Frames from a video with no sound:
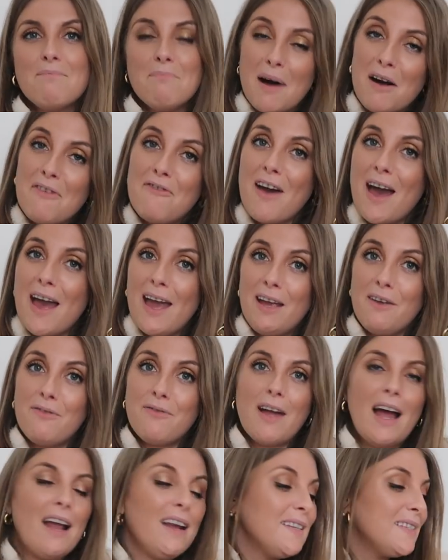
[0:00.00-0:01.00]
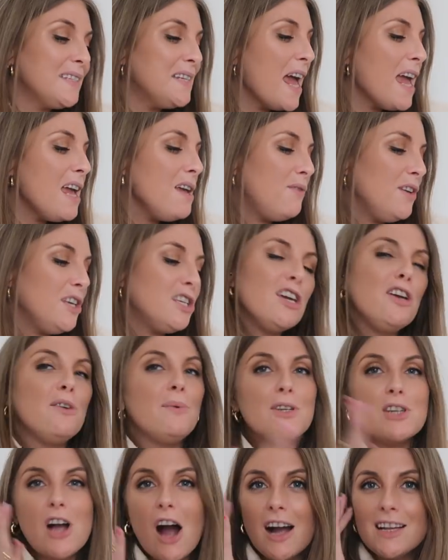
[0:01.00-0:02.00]
my fave, and it's navy too,
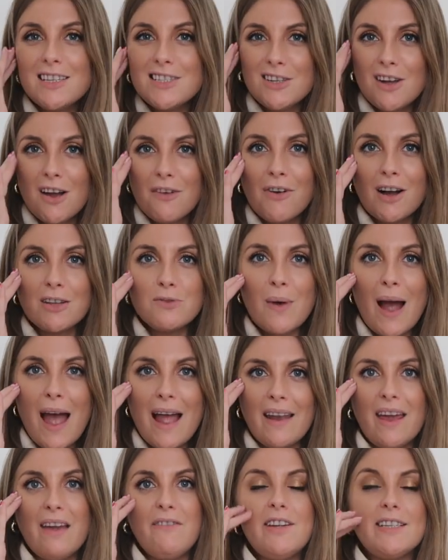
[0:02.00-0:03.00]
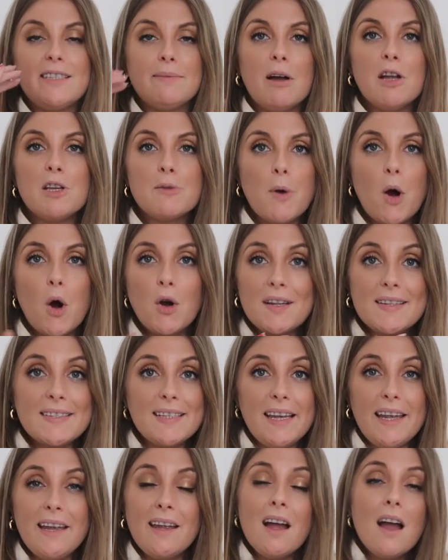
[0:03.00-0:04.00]
which I didn't know if I'd wear navy as much, but
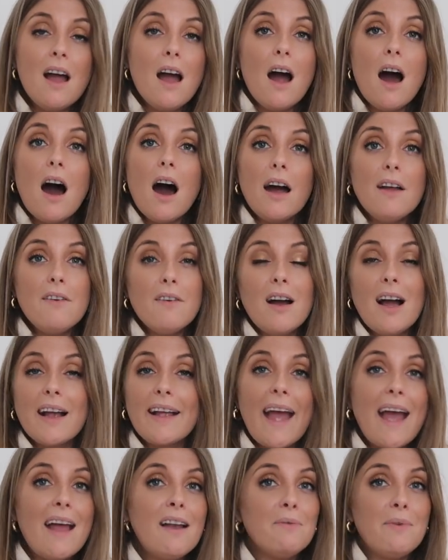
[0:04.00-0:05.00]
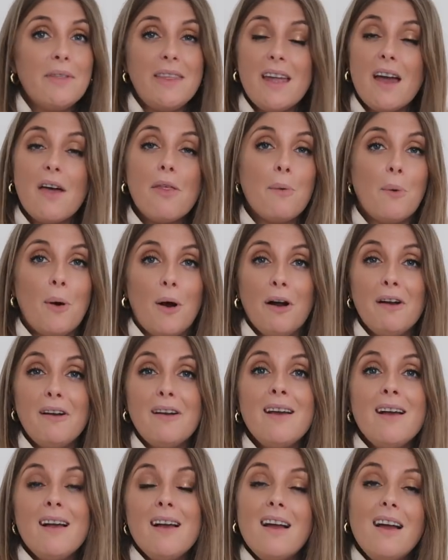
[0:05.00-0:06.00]
honestly, I again with the other
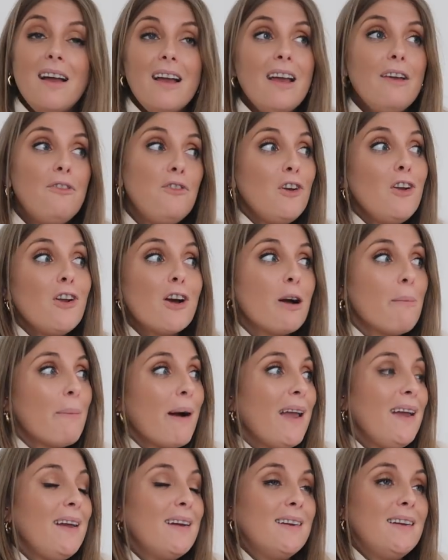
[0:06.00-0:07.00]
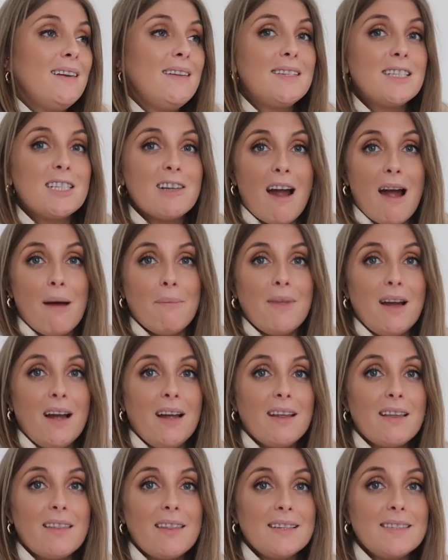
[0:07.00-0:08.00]
one, if you look at my Instagram,
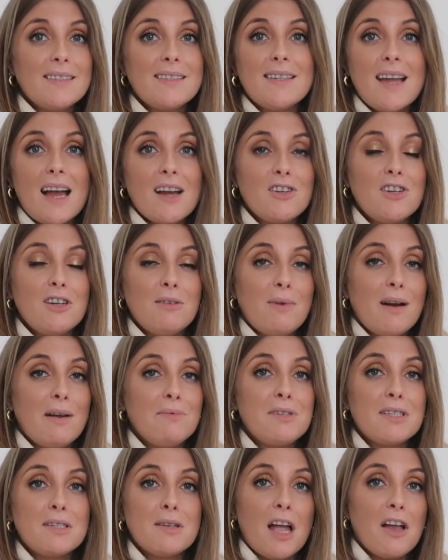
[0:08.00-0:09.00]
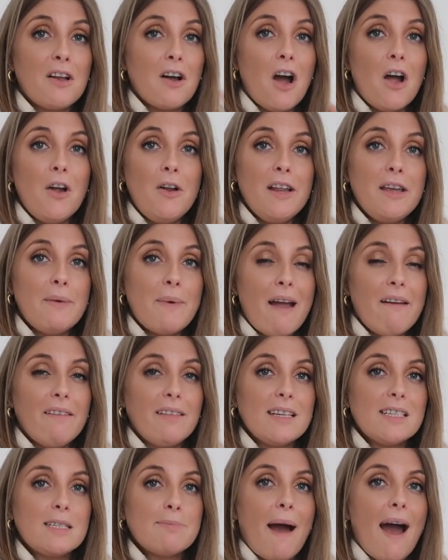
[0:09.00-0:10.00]
like there's a section where I'm just like only
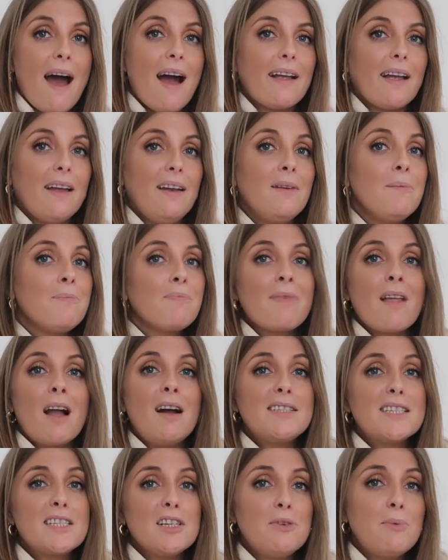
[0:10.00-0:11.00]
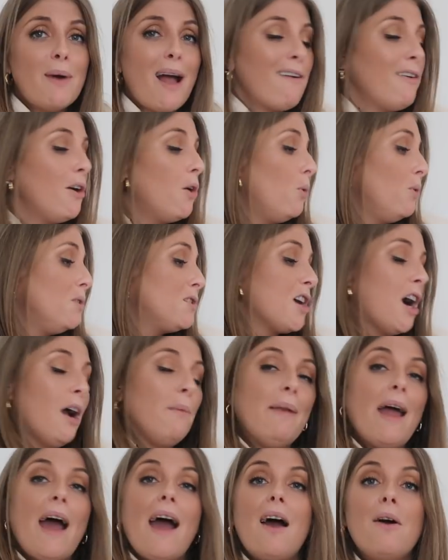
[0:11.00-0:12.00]
wearing this bag, and I still wear it all the
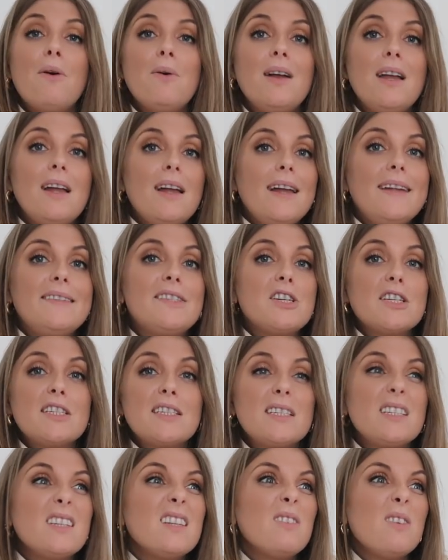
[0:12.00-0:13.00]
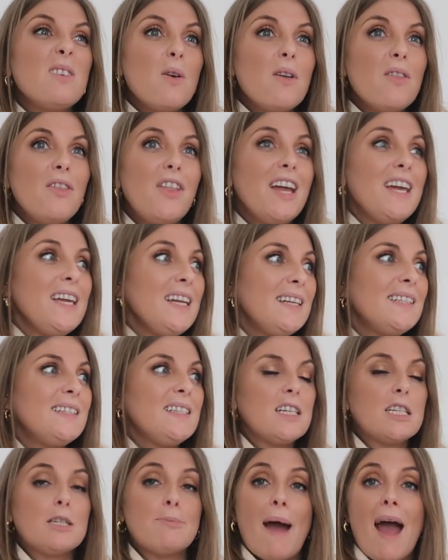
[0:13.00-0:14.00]
time now. It's just the
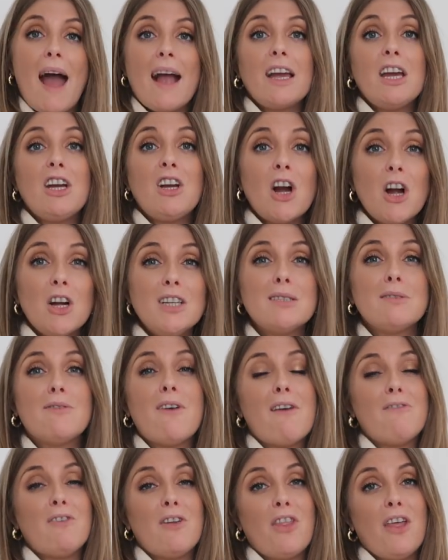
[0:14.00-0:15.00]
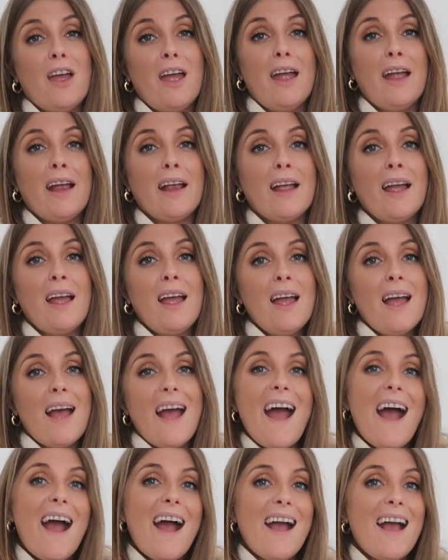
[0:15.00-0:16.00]
easiest bag, it goes with everything,
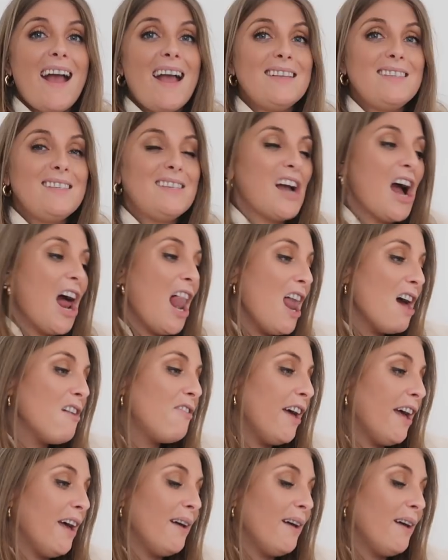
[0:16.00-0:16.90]
and I love